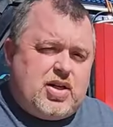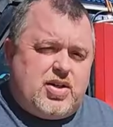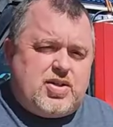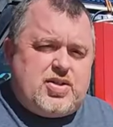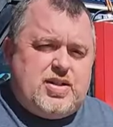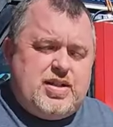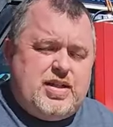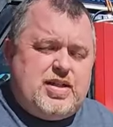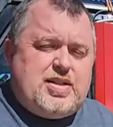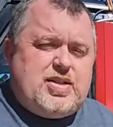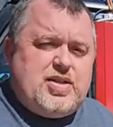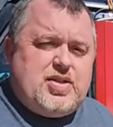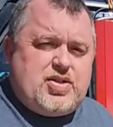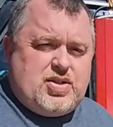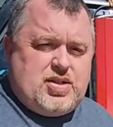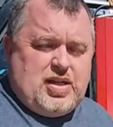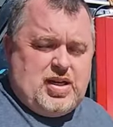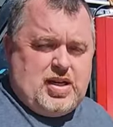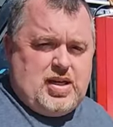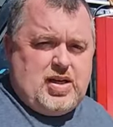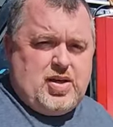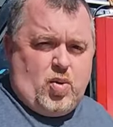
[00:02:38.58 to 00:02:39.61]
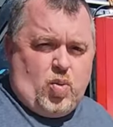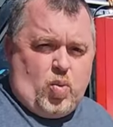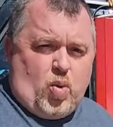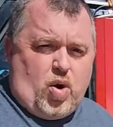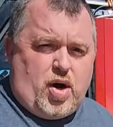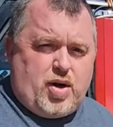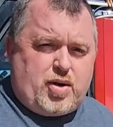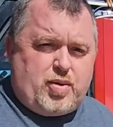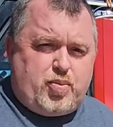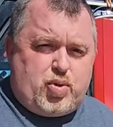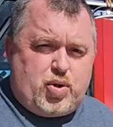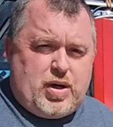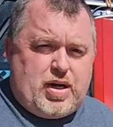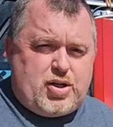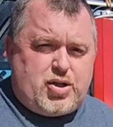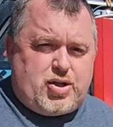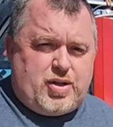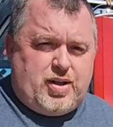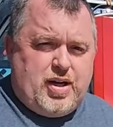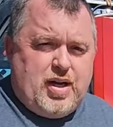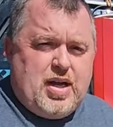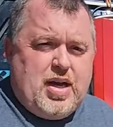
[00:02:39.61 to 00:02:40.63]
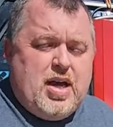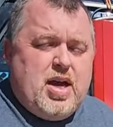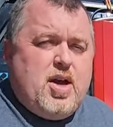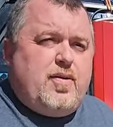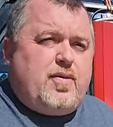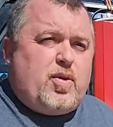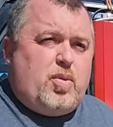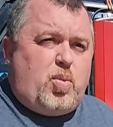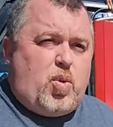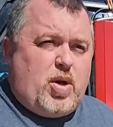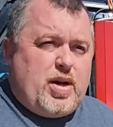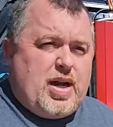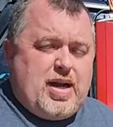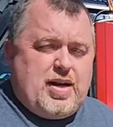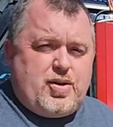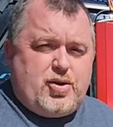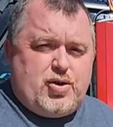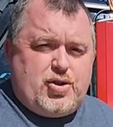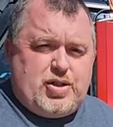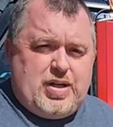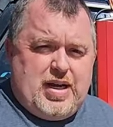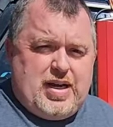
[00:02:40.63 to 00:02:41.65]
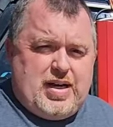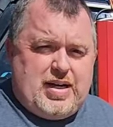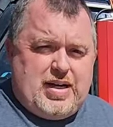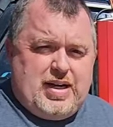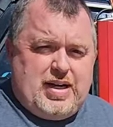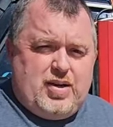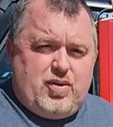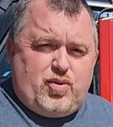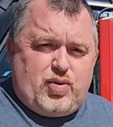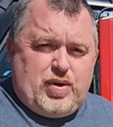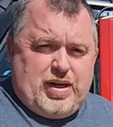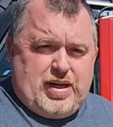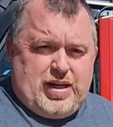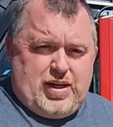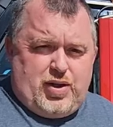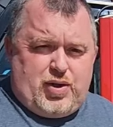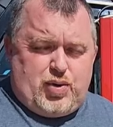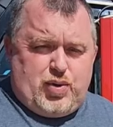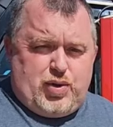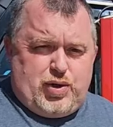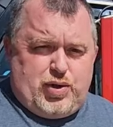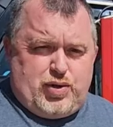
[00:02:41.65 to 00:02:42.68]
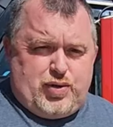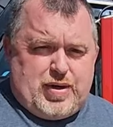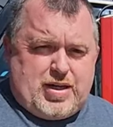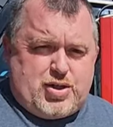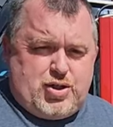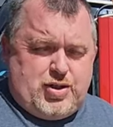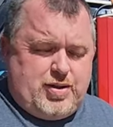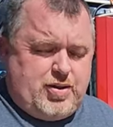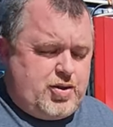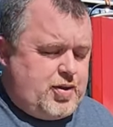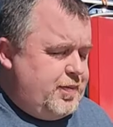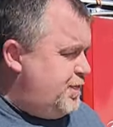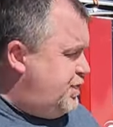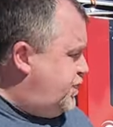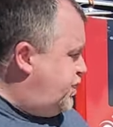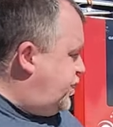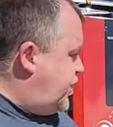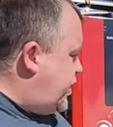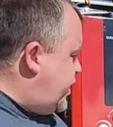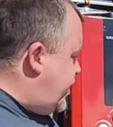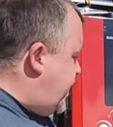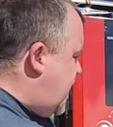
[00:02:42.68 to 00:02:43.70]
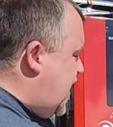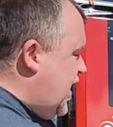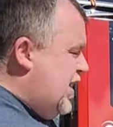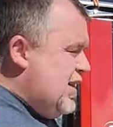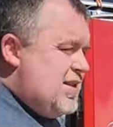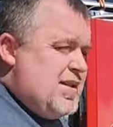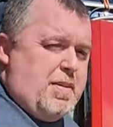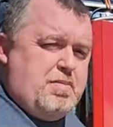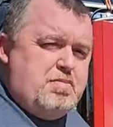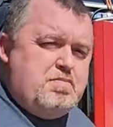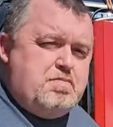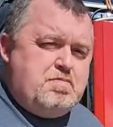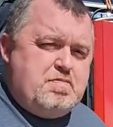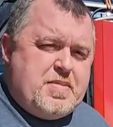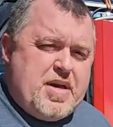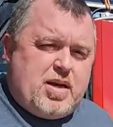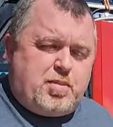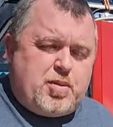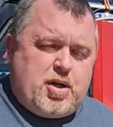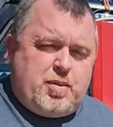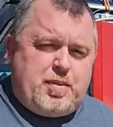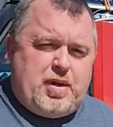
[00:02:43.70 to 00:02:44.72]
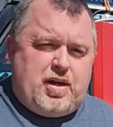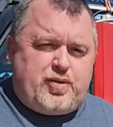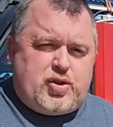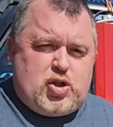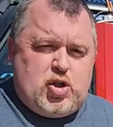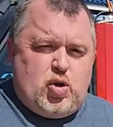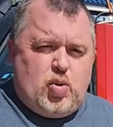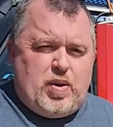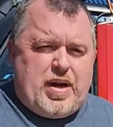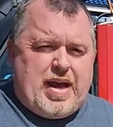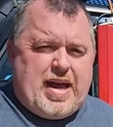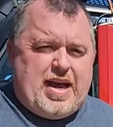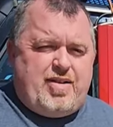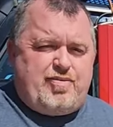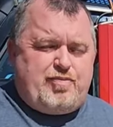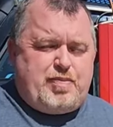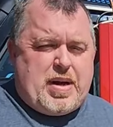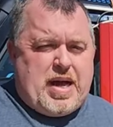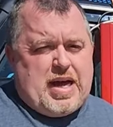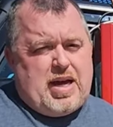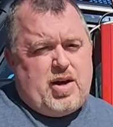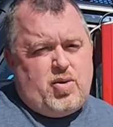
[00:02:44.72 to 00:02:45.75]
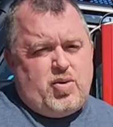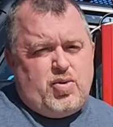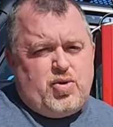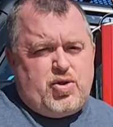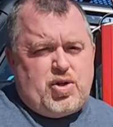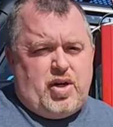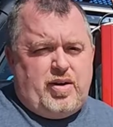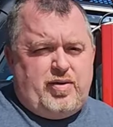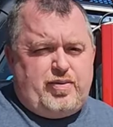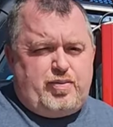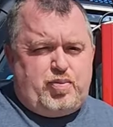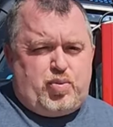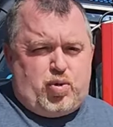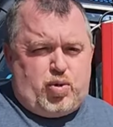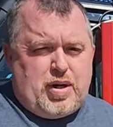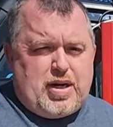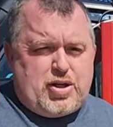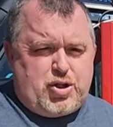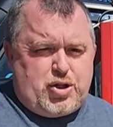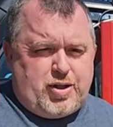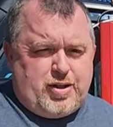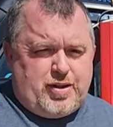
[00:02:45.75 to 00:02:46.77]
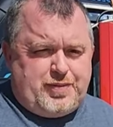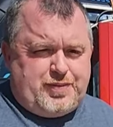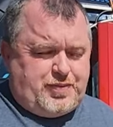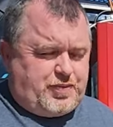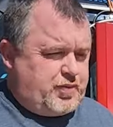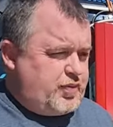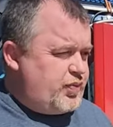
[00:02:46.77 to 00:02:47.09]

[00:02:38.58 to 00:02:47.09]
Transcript: does need to see water pressure. From what I understand in reading through the directions, it's a minimum of two and a half pounds of pressure